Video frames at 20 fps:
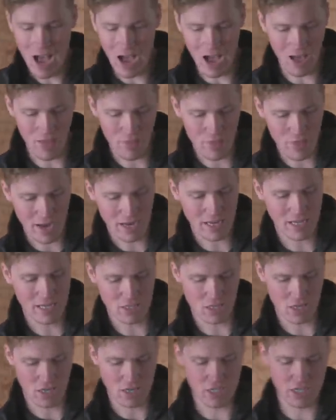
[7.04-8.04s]
That
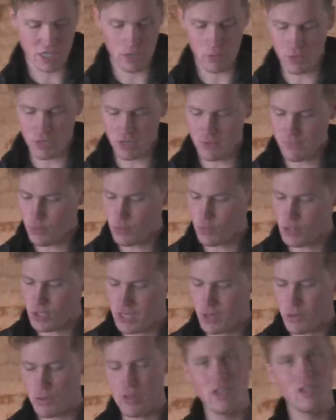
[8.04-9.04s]
is GL34,
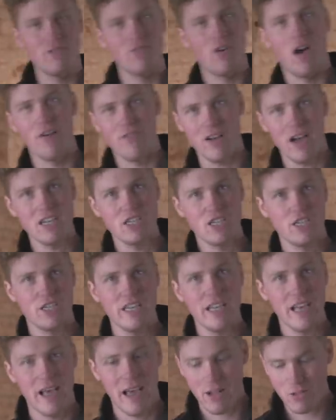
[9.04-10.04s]
GL35 and
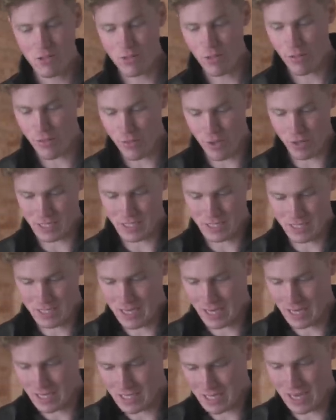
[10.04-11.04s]

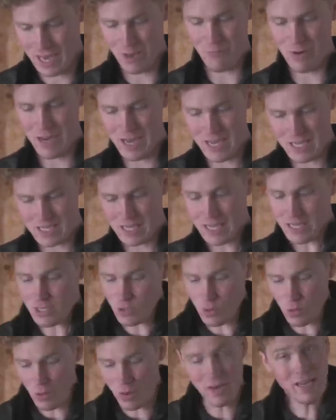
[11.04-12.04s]
GL36. And we're here today to
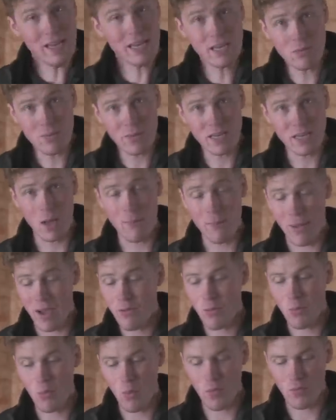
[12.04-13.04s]
talk a little bit
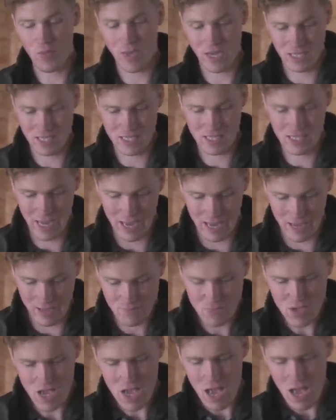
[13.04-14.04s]
about what they say.
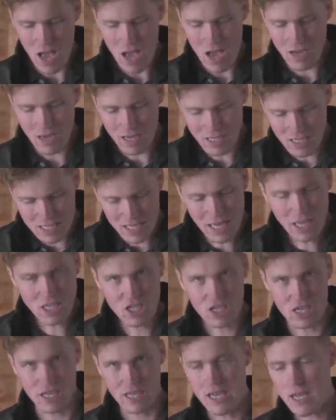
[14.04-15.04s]

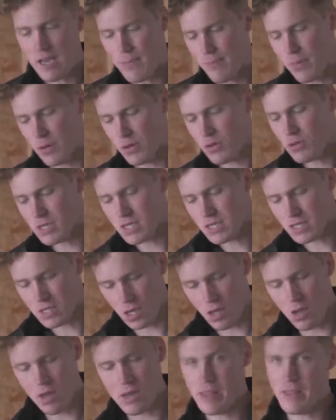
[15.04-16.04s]
Essentially, but not
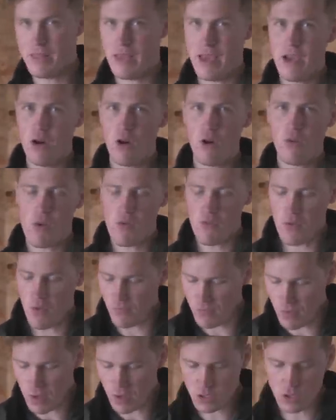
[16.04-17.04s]
entirely, they are a
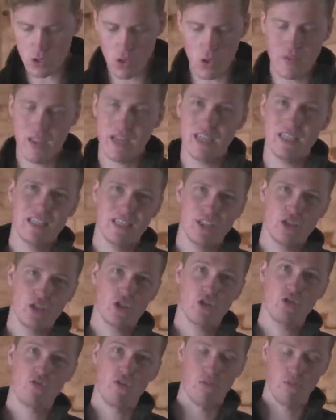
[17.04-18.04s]
reversal on their
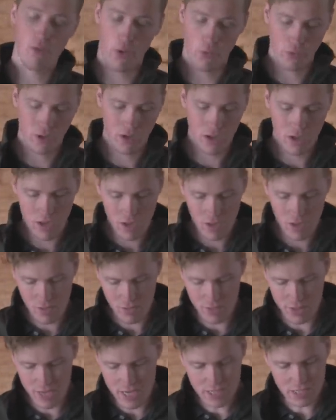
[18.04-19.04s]
decision to revoke.
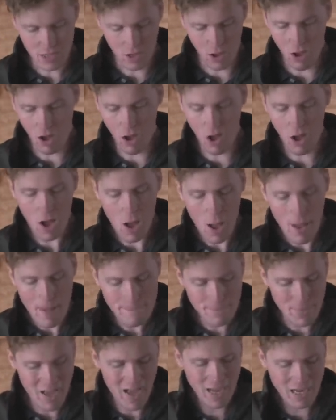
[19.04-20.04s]
These are
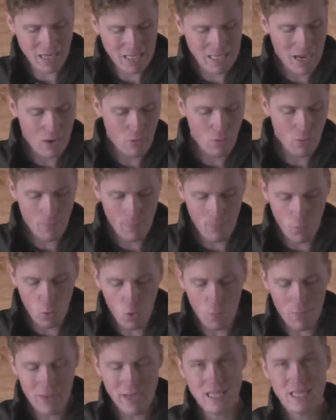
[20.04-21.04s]
packed out,
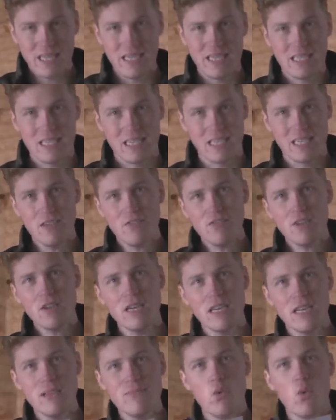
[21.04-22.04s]
more meaty,
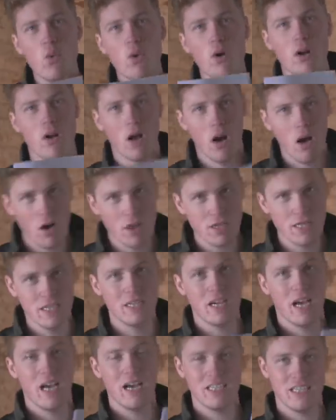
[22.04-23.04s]
significantly more
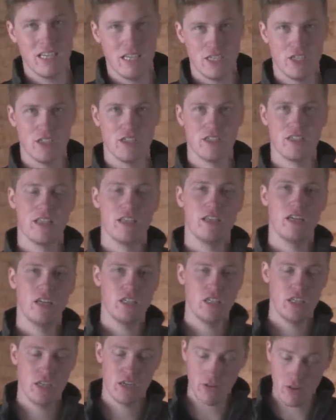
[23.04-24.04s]
guarded additions than the
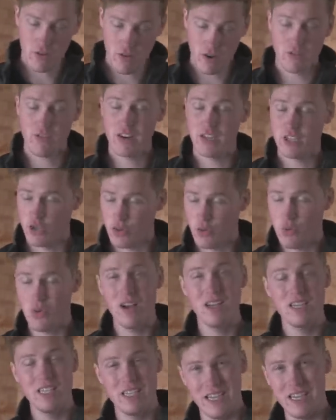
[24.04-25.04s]
original
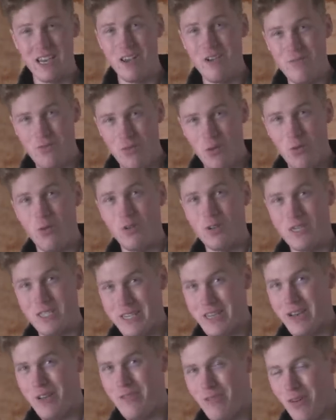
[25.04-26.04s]
GL04,
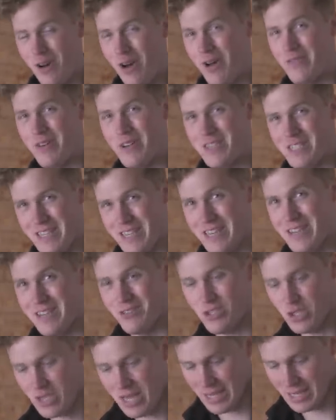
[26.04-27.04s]
GL05 and
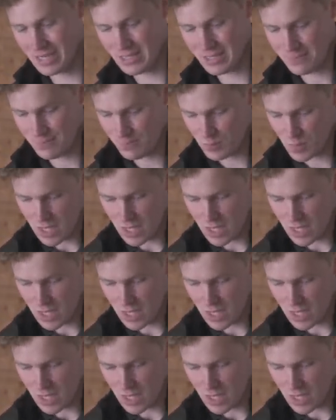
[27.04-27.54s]
GL06.